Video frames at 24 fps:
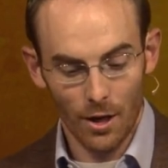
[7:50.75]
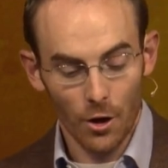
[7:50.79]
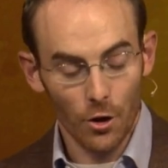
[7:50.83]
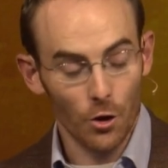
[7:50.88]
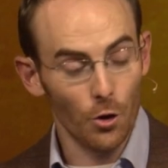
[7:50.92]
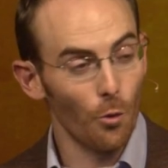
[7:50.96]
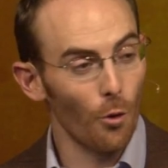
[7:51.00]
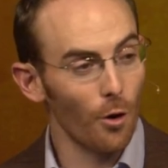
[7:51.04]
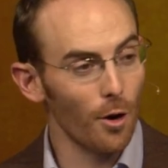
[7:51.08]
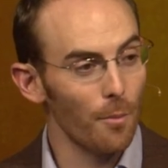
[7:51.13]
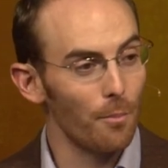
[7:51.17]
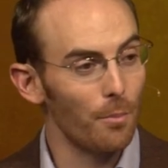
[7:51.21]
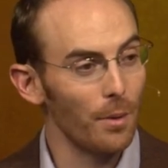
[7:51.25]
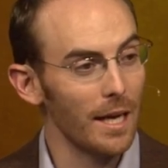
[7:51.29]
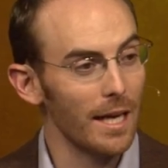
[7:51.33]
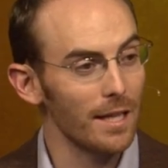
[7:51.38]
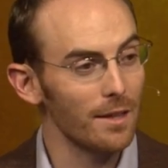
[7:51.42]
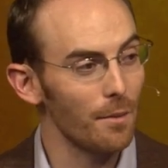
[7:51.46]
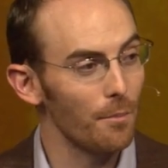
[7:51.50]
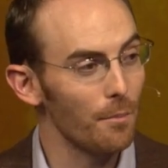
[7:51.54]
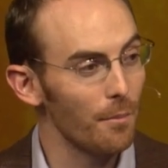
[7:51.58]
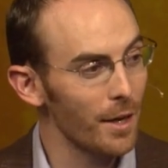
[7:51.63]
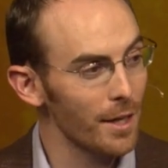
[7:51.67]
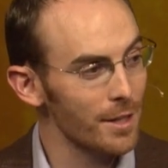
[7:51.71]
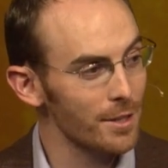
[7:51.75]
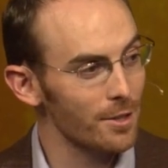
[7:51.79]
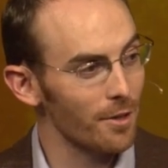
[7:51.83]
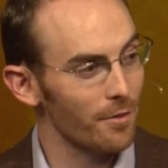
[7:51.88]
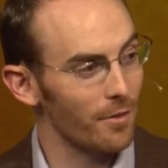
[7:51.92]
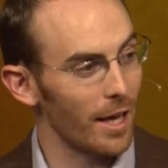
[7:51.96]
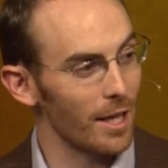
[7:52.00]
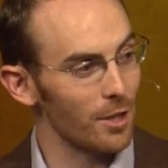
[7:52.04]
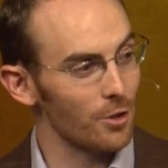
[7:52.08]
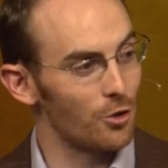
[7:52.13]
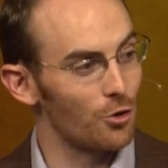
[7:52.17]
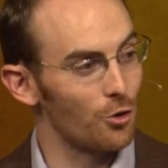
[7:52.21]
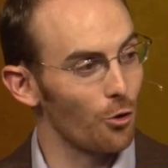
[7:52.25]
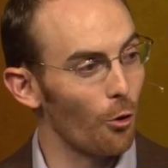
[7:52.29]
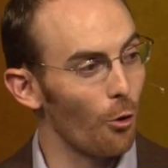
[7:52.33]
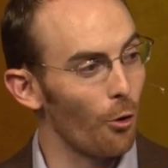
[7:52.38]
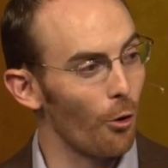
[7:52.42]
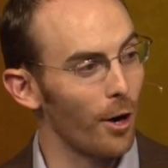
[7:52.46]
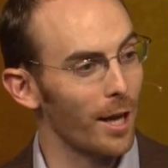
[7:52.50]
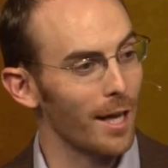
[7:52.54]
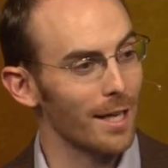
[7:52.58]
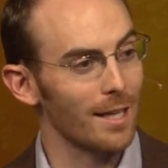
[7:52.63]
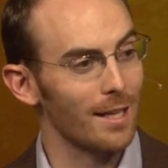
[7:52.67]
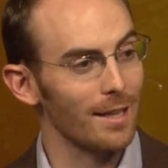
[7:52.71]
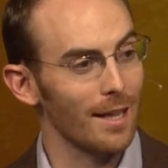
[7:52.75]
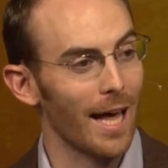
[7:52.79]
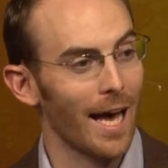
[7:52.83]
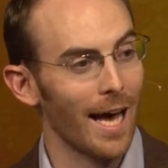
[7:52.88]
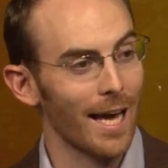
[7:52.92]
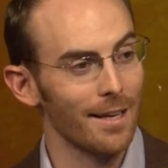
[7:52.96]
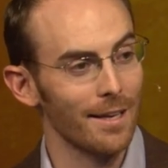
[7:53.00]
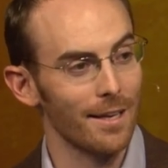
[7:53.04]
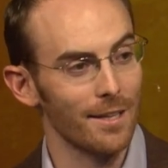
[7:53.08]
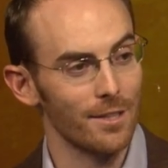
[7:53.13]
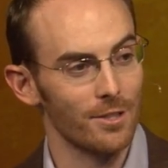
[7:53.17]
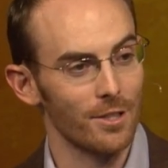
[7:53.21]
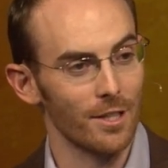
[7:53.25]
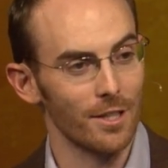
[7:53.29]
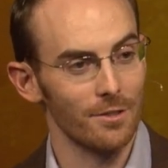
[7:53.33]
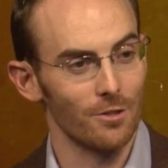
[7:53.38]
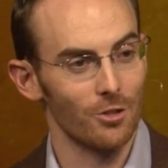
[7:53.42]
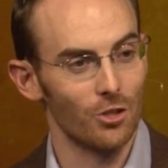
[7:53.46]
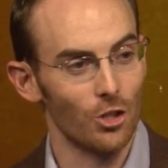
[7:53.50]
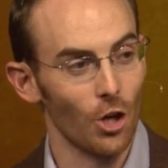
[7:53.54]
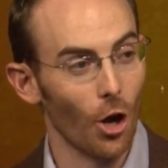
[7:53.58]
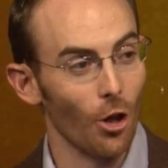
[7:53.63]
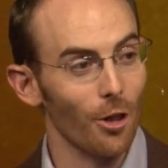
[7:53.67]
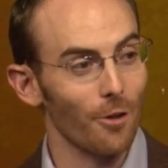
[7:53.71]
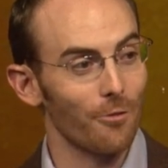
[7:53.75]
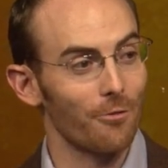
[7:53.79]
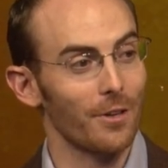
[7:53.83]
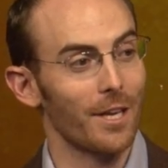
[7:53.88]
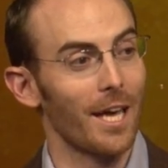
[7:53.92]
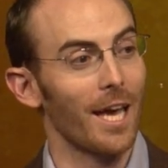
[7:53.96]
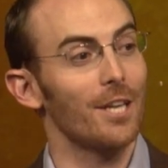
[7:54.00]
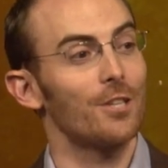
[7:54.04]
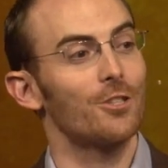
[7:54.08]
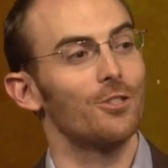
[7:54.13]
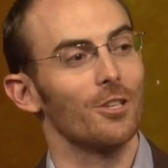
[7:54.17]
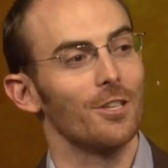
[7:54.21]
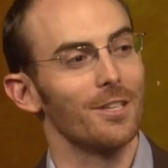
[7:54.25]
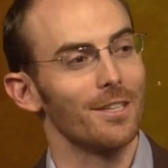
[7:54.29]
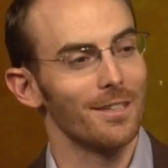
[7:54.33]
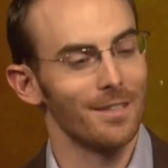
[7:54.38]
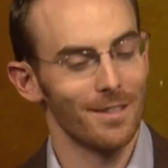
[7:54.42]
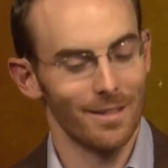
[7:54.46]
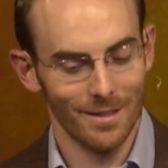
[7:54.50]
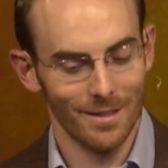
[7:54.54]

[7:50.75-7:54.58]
You want to be in the midst of that joy and gladness and jollification